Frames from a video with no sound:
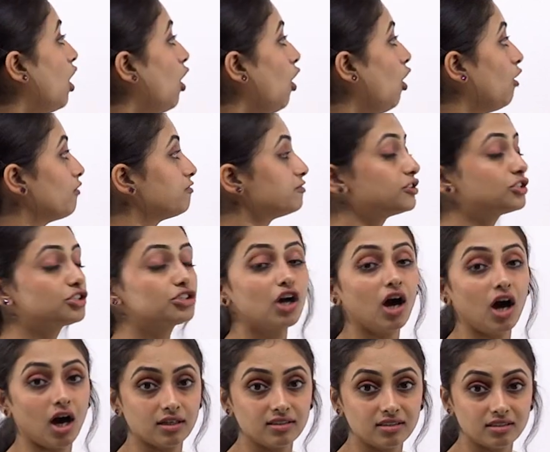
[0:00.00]
of
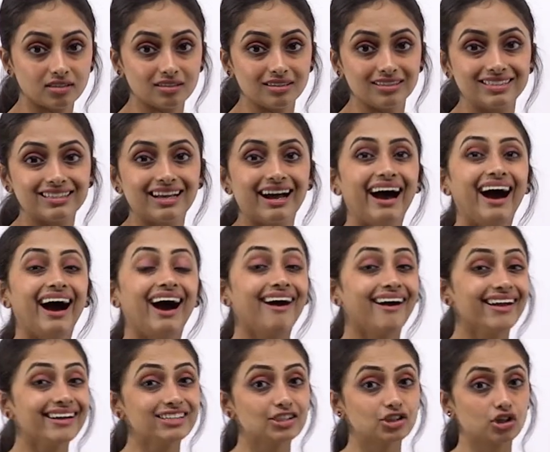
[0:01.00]
chances,
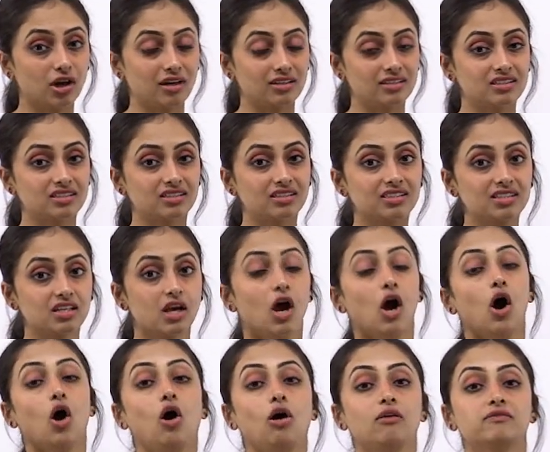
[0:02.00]
high chances
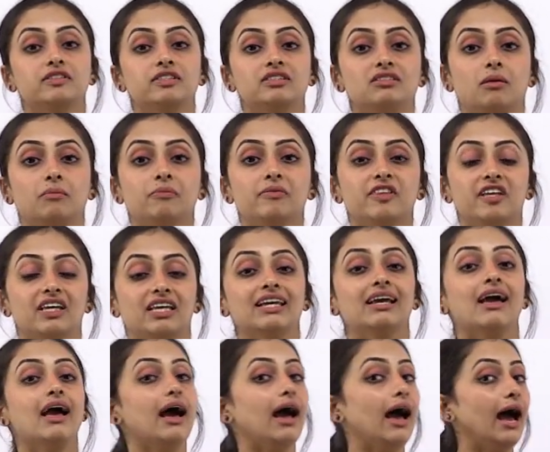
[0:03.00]
of something
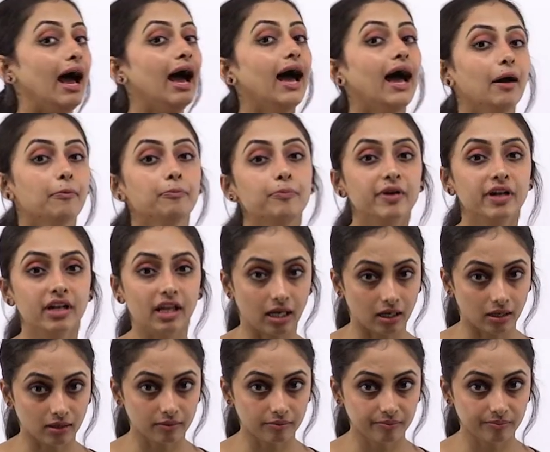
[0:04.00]

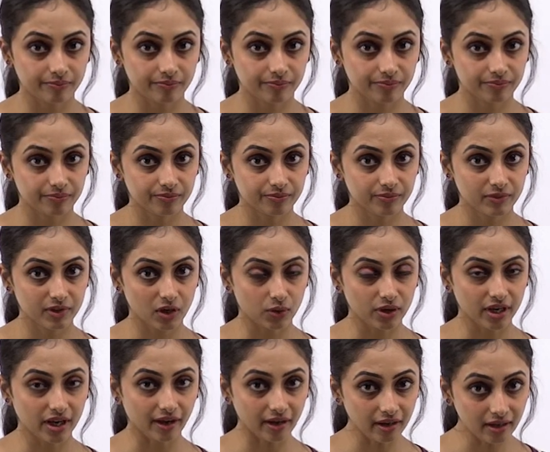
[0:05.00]
happening.
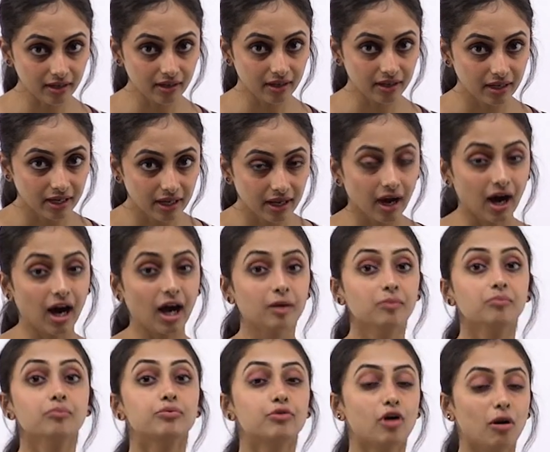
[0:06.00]
Okay?
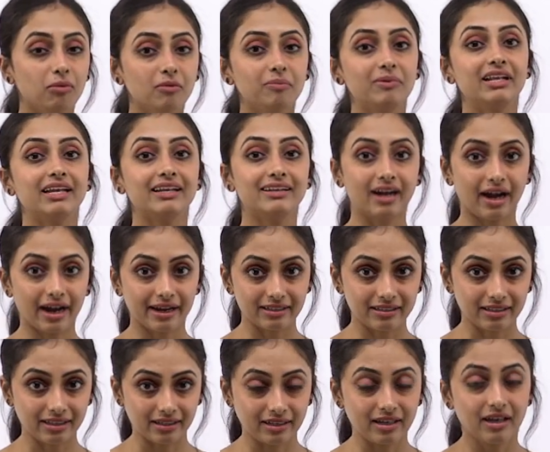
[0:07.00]
I'm probably
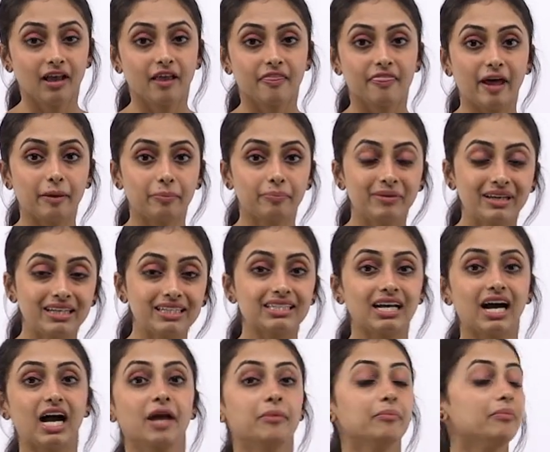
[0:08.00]
dieting. That means
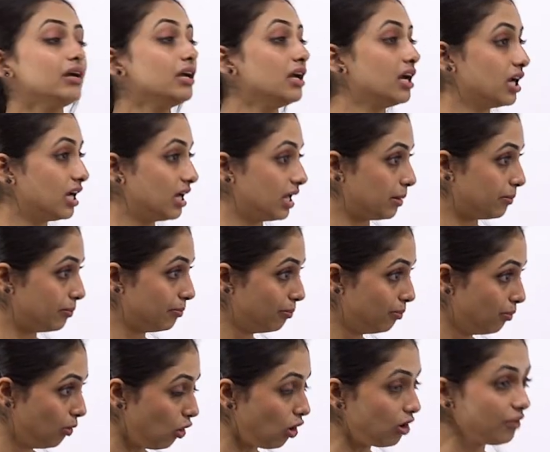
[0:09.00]
I'm
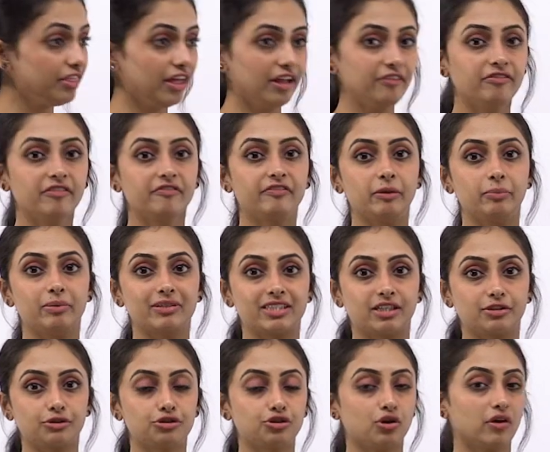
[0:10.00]
more than
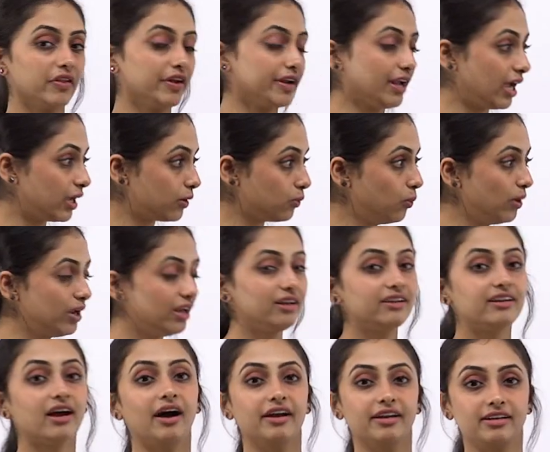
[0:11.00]
50% sure that I will
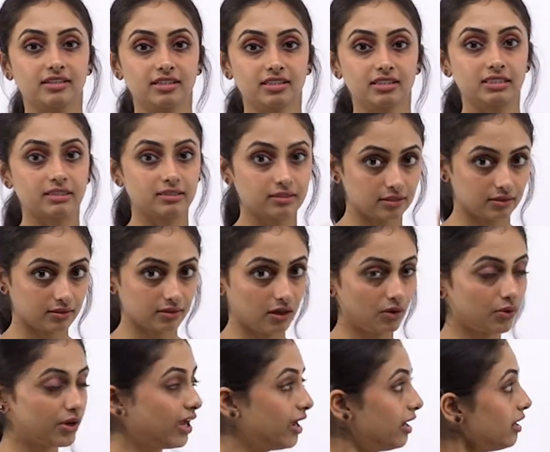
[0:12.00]
diet.
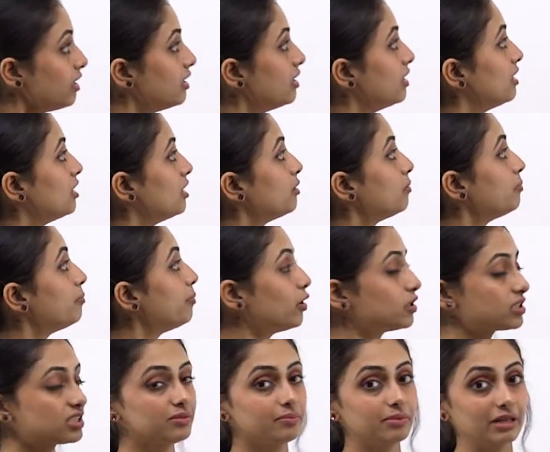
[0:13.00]
Okay?
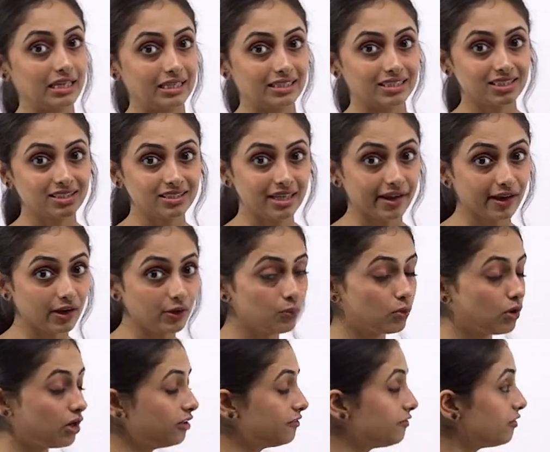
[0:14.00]
Possibly. Second
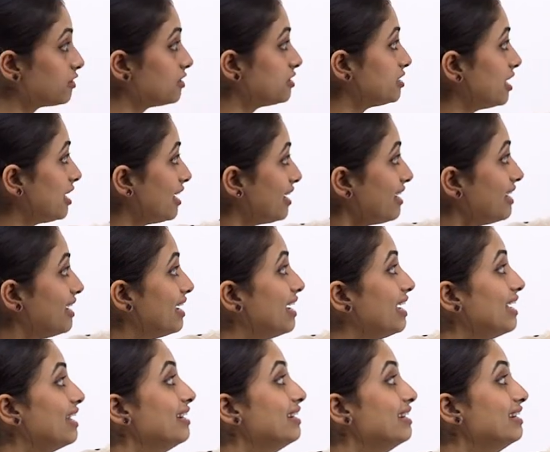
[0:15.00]
word for the day,
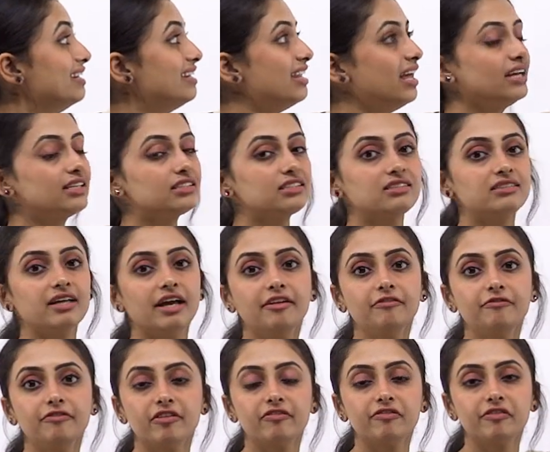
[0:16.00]
less than
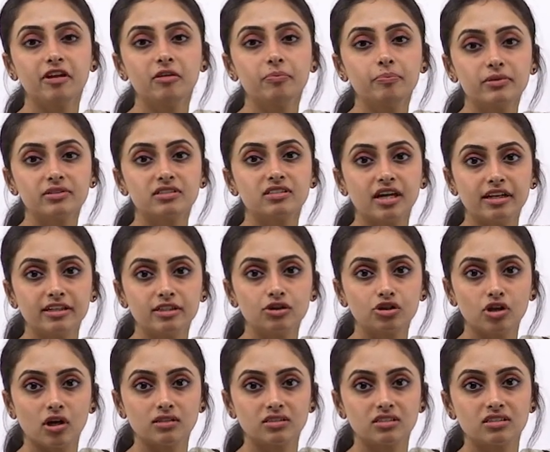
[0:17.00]
50%
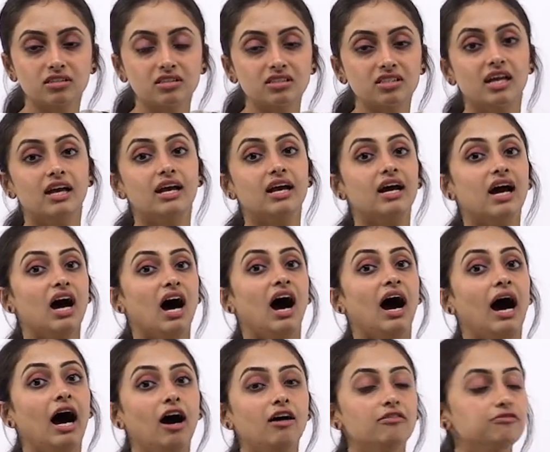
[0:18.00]
chances,
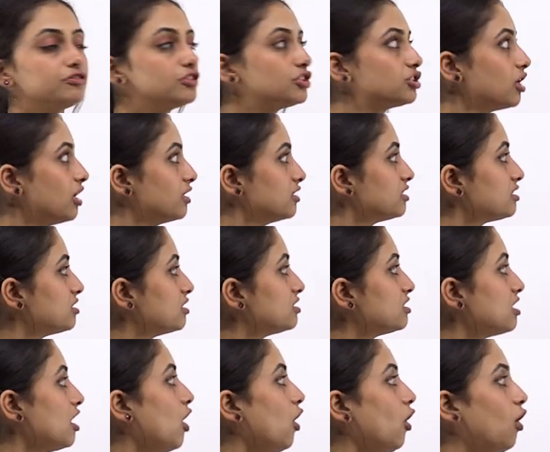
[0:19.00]
half chances
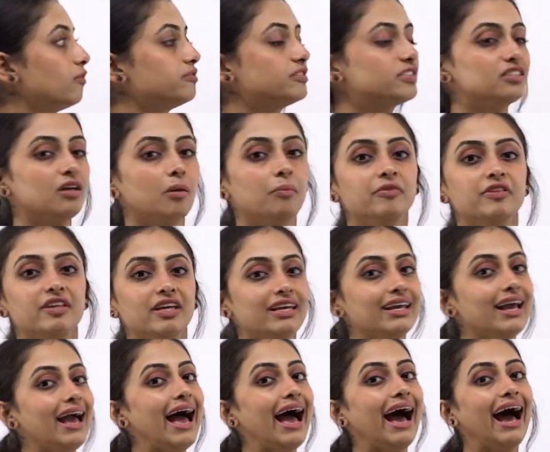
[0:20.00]
of
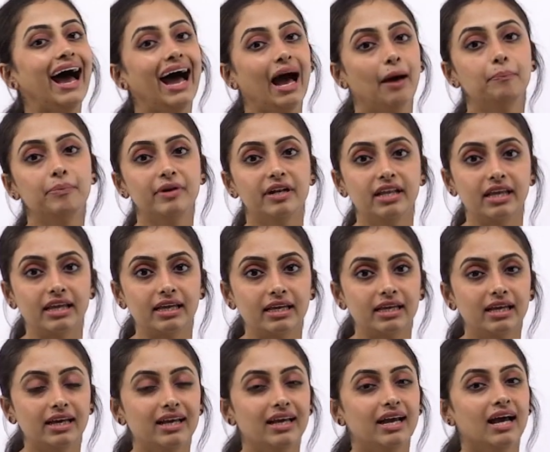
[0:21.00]
something happening.
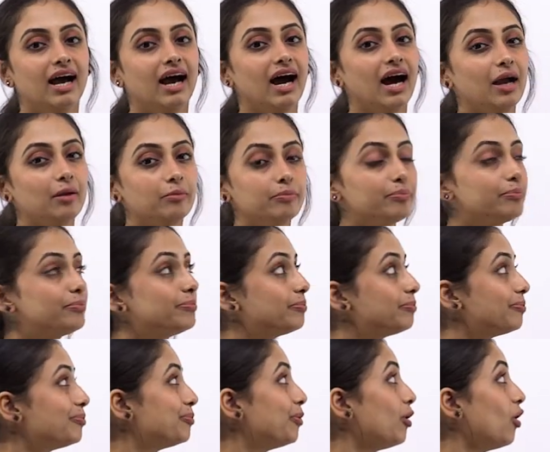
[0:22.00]
I'm
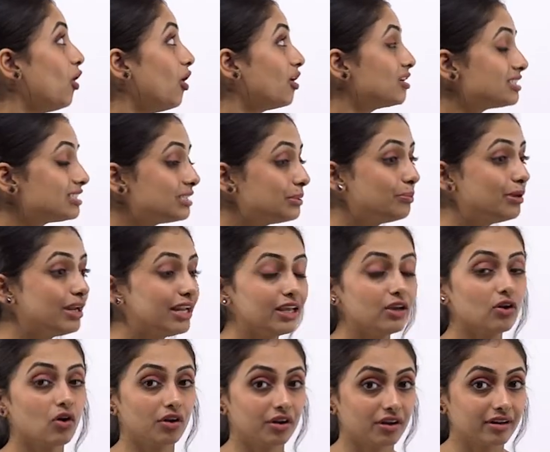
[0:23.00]
possibly
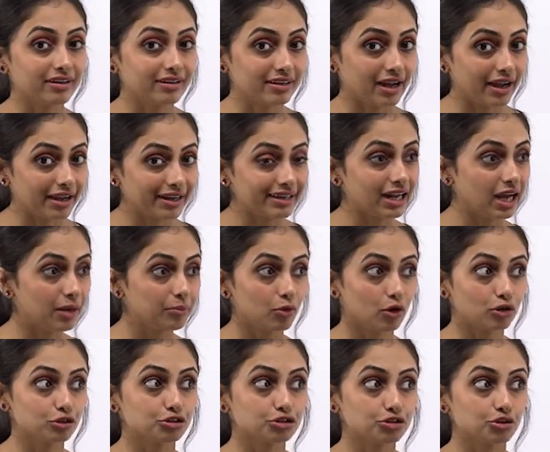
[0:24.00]
on a diet. I'm
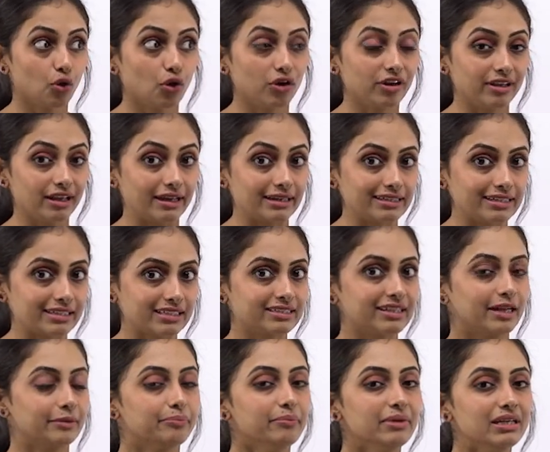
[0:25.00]
not sure yet.
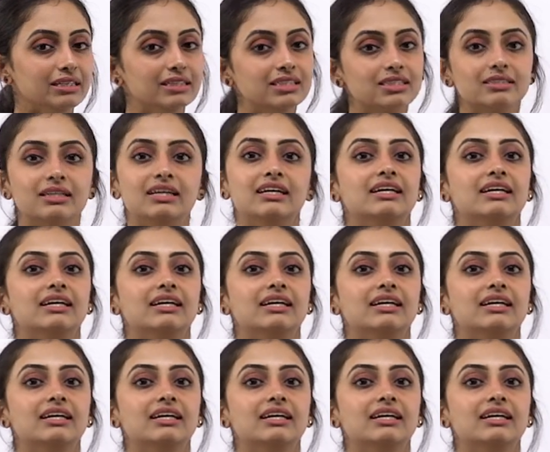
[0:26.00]
That means